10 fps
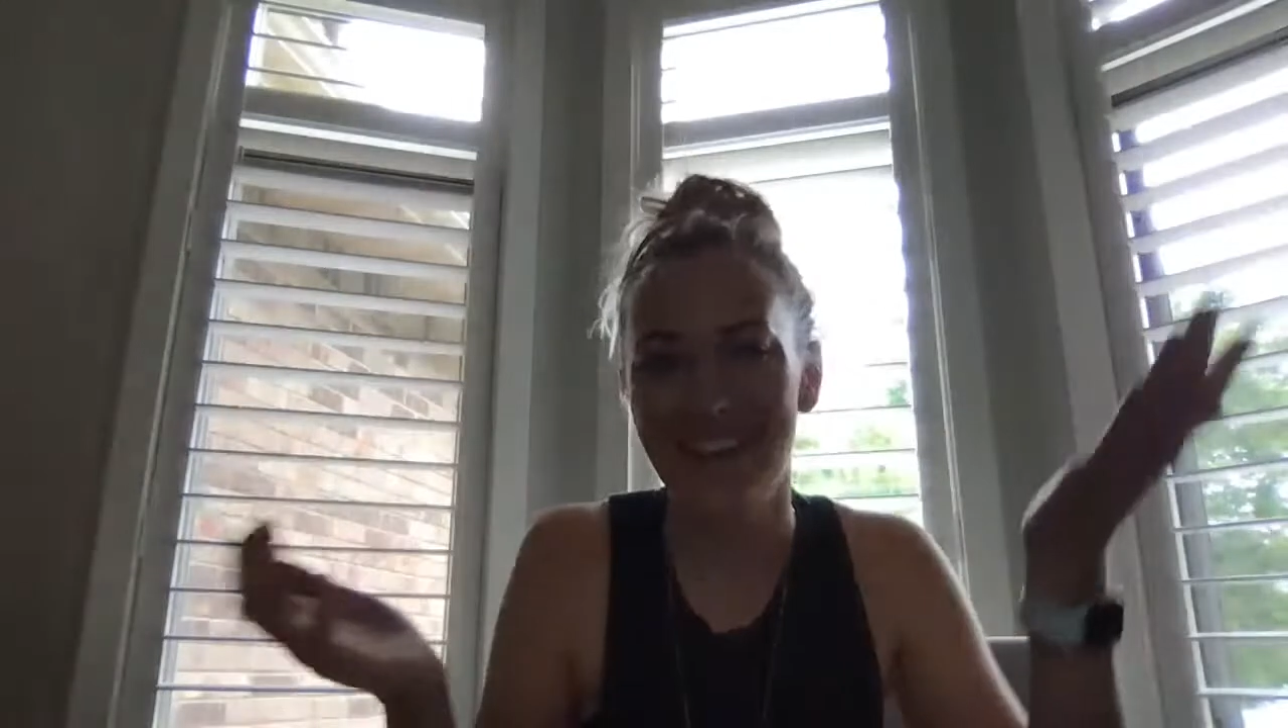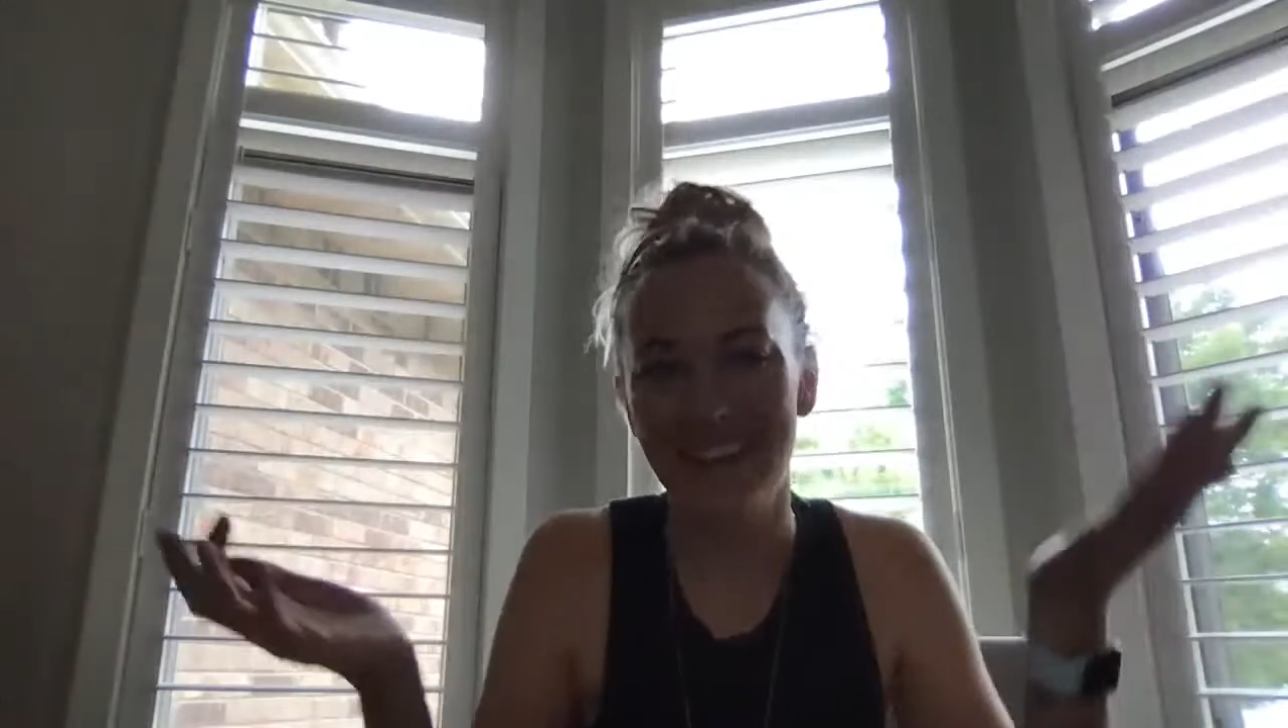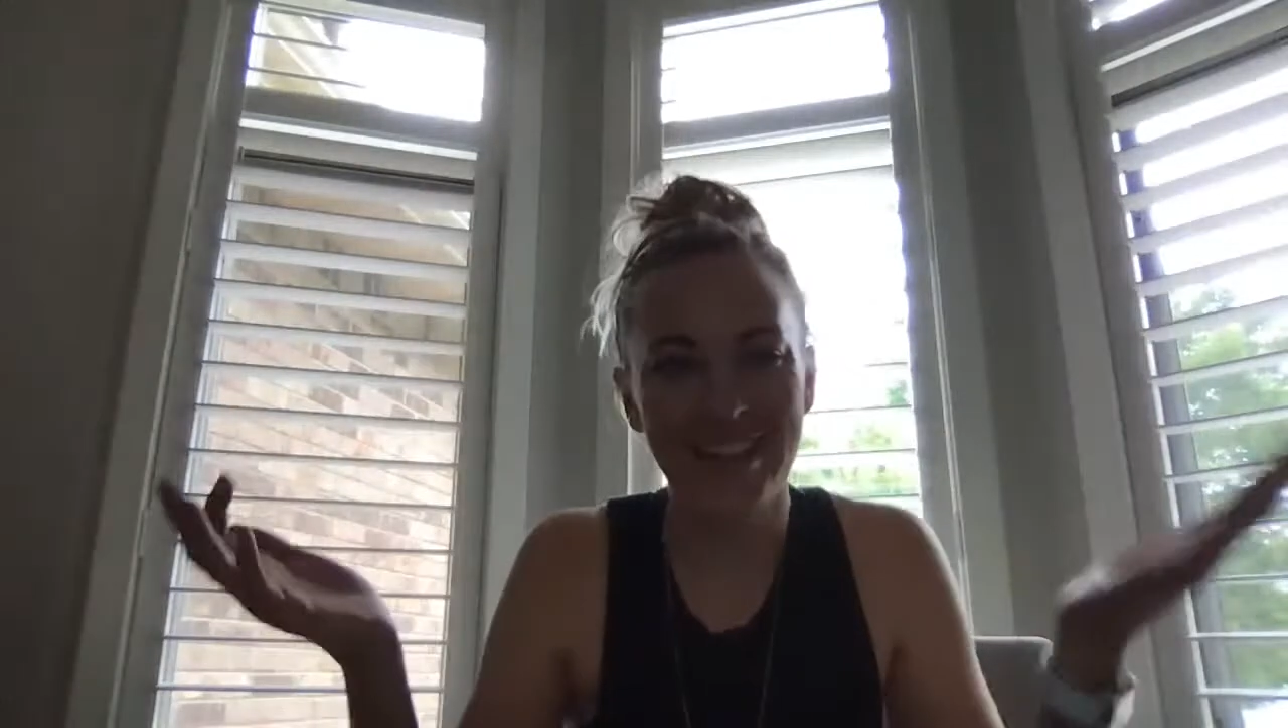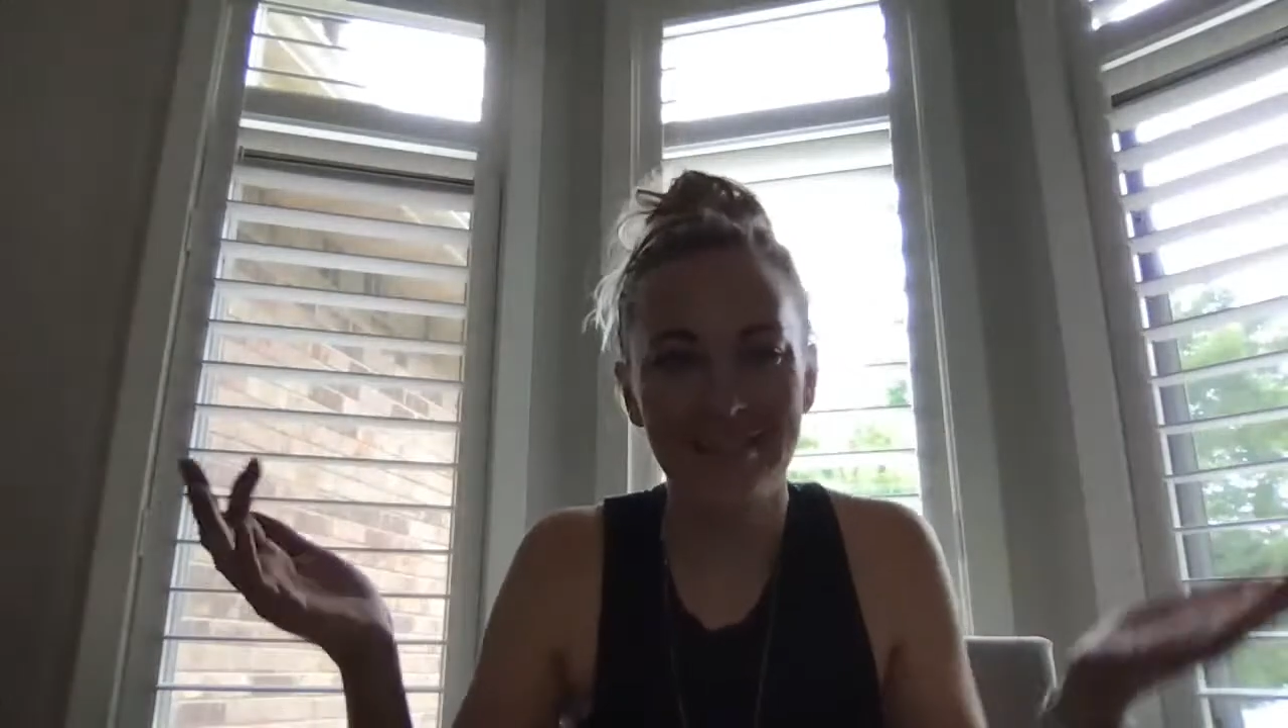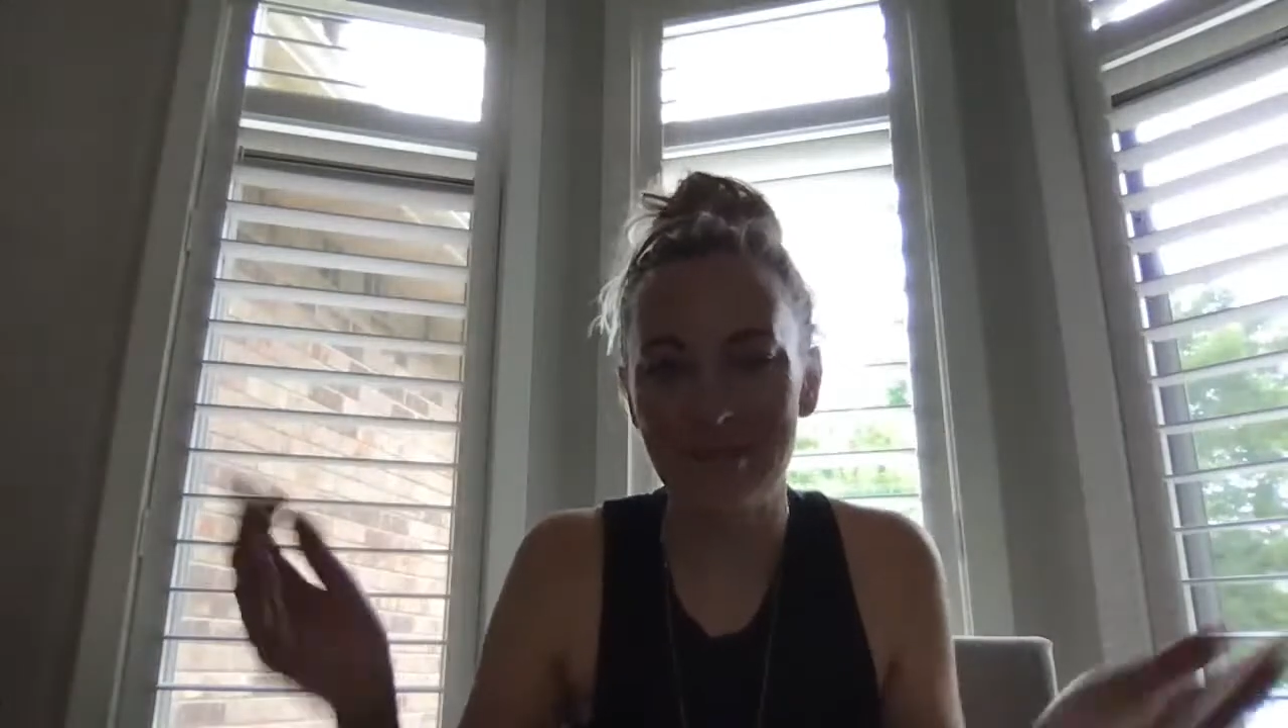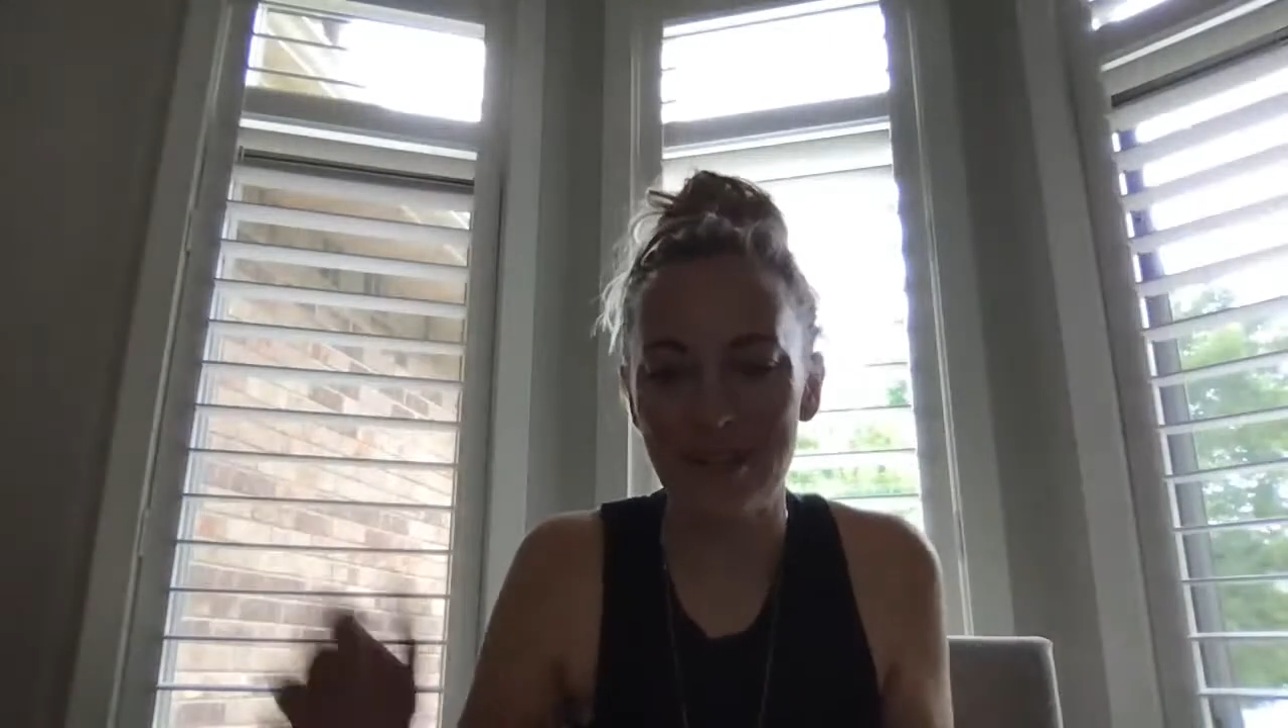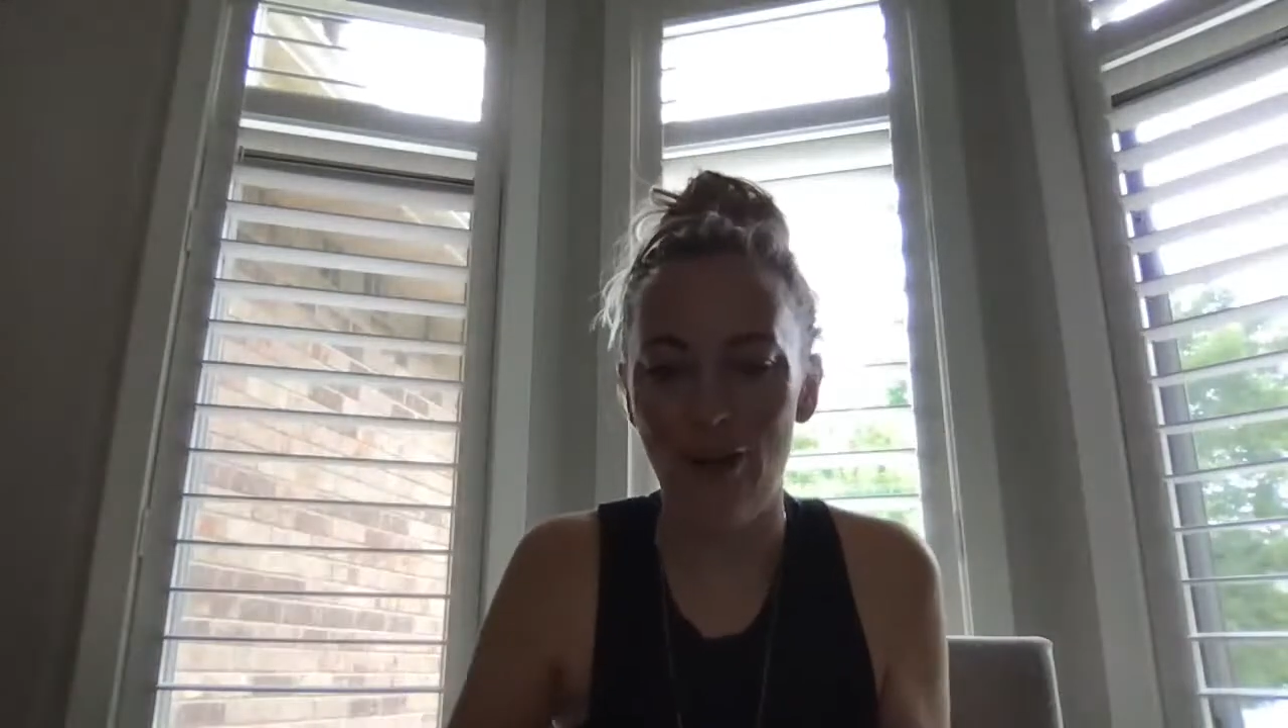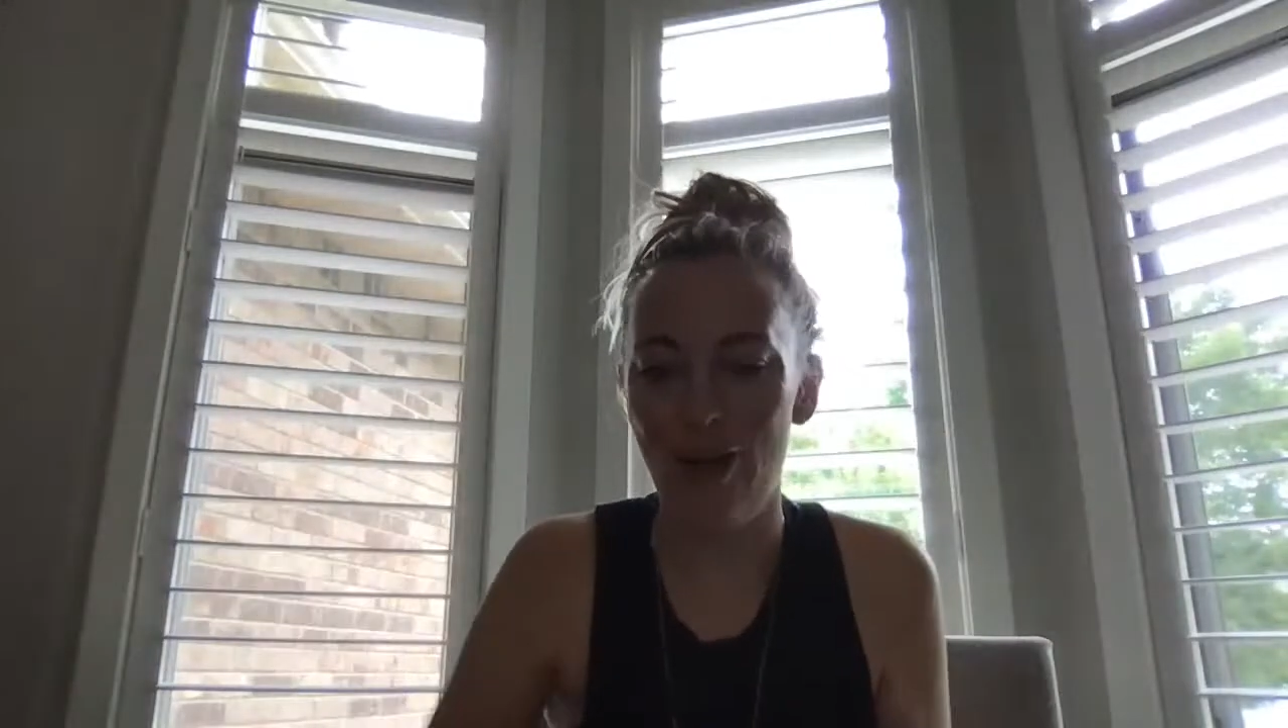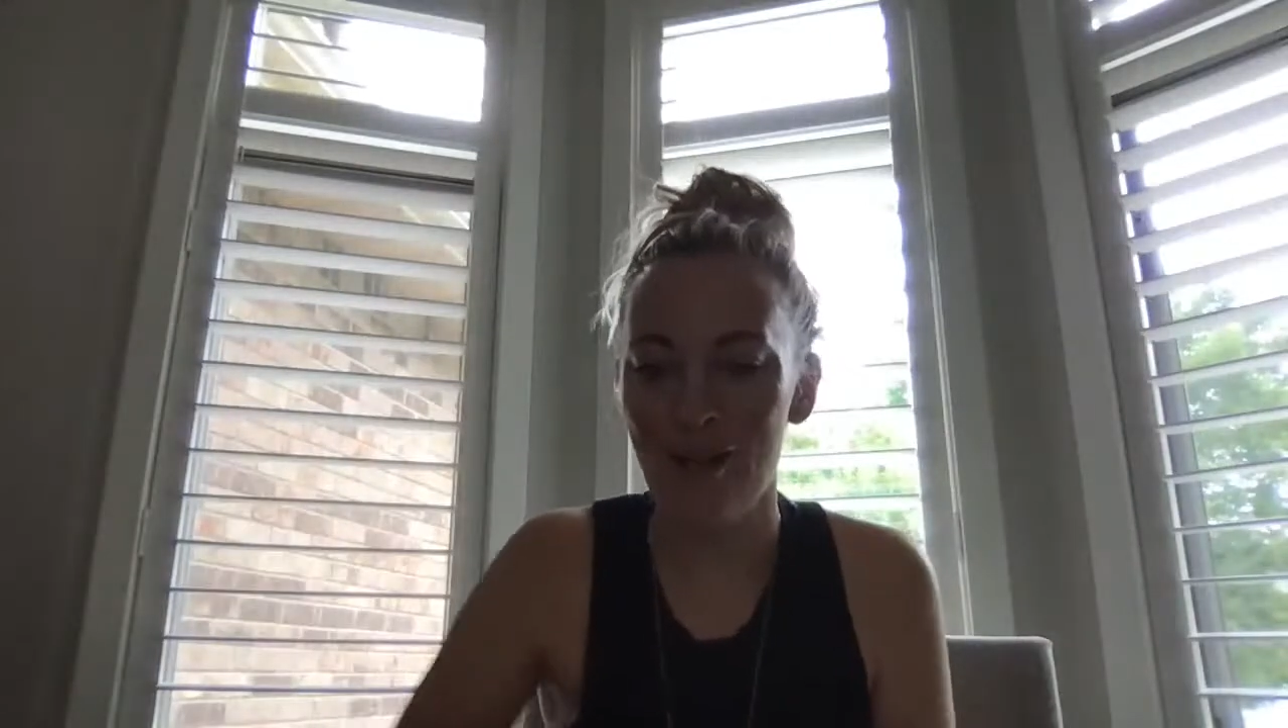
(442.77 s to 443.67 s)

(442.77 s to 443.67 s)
That's really all